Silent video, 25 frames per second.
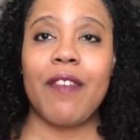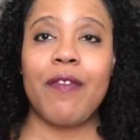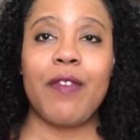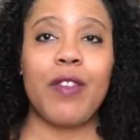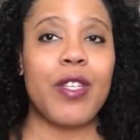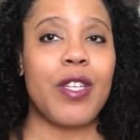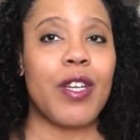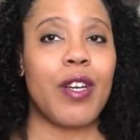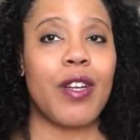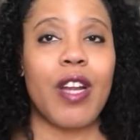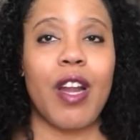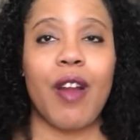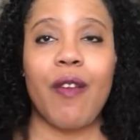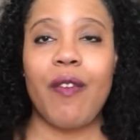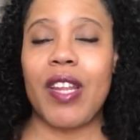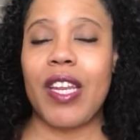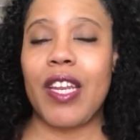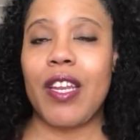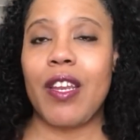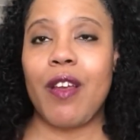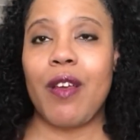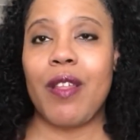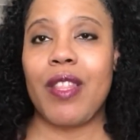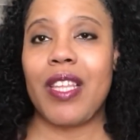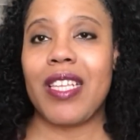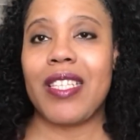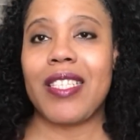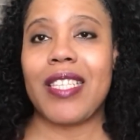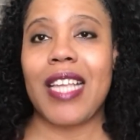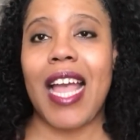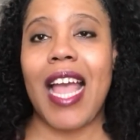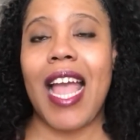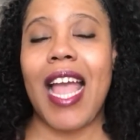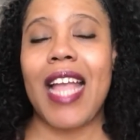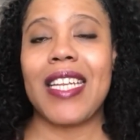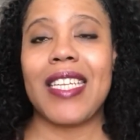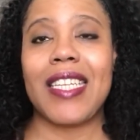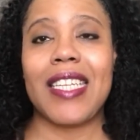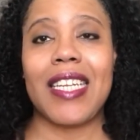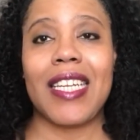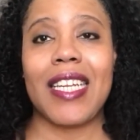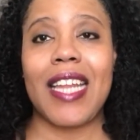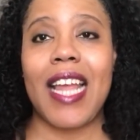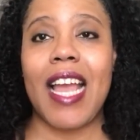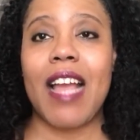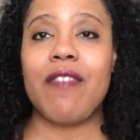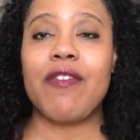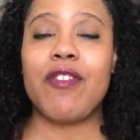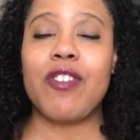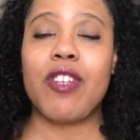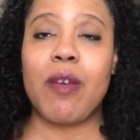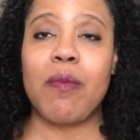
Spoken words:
If you don't already know this, I did have